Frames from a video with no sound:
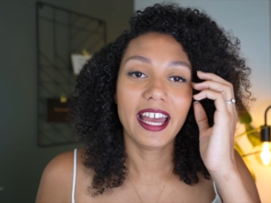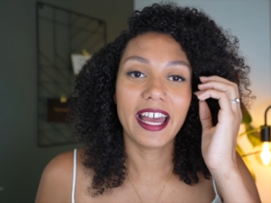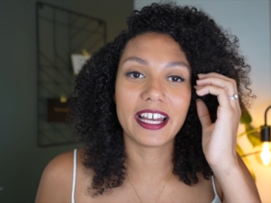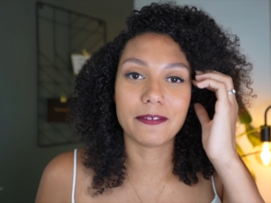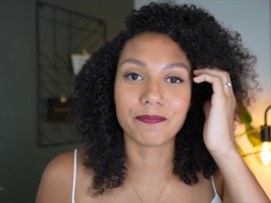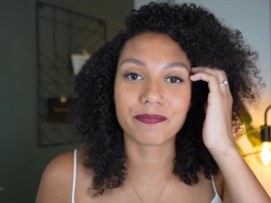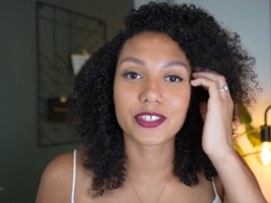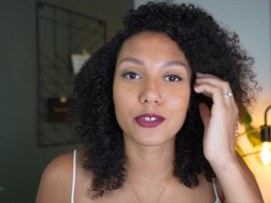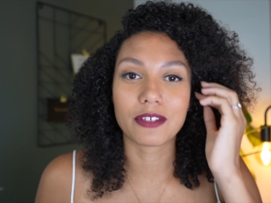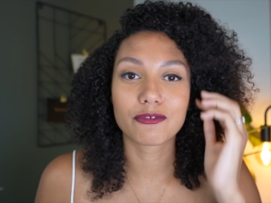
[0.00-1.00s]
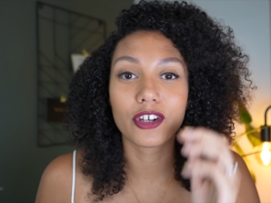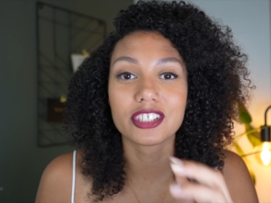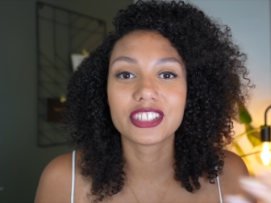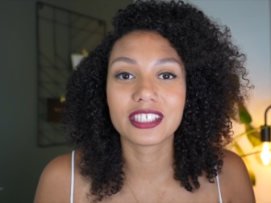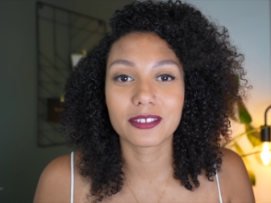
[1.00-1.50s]
Um, so
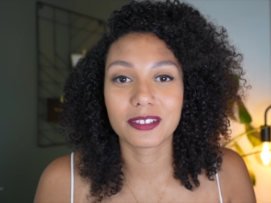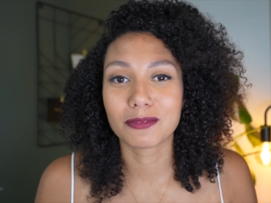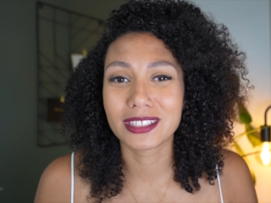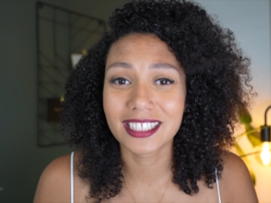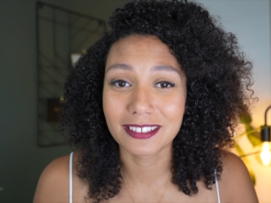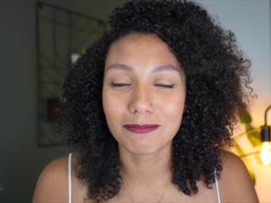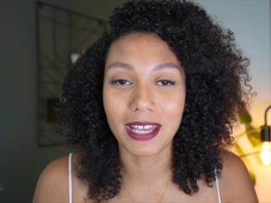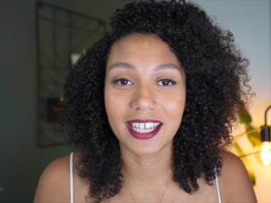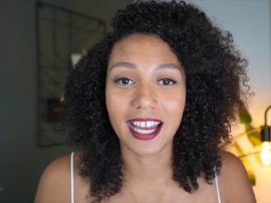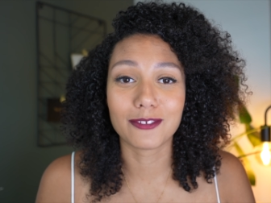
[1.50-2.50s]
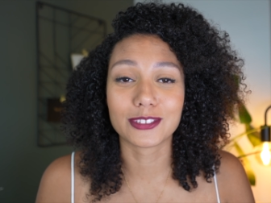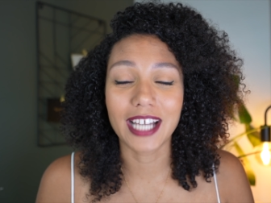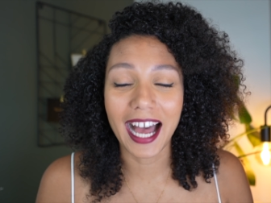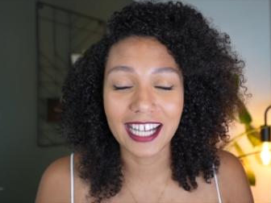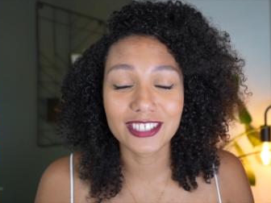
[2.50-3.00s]
unfortunately we didn't make it. I was
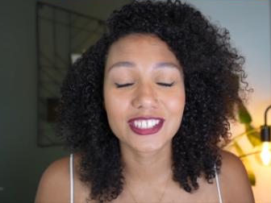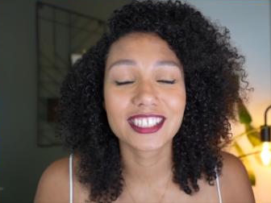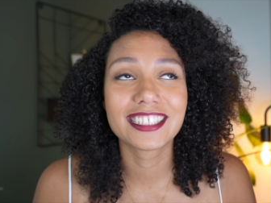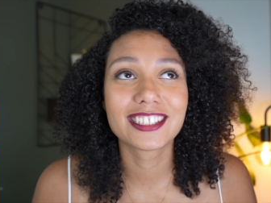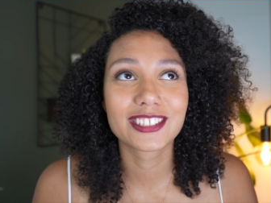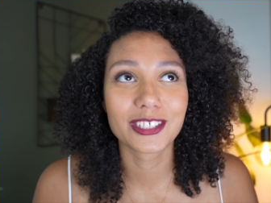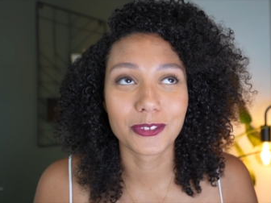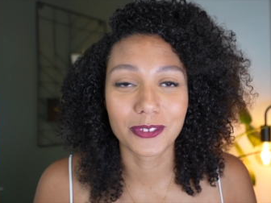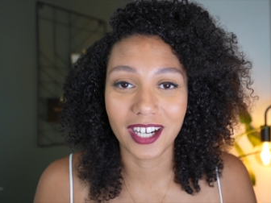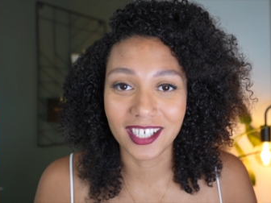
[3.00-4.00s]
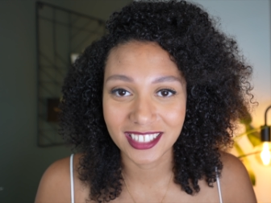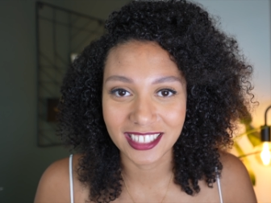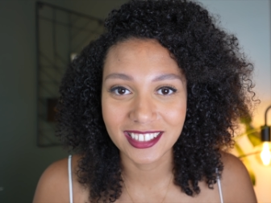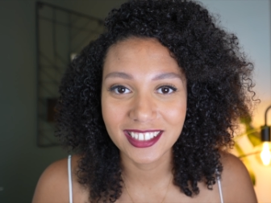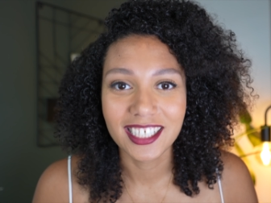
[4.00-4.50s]
actually so
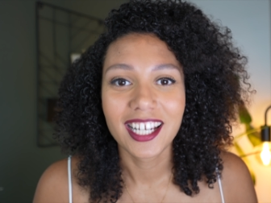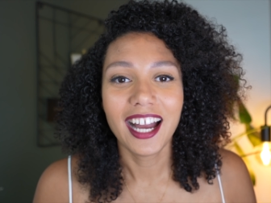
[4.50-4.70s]
gutted.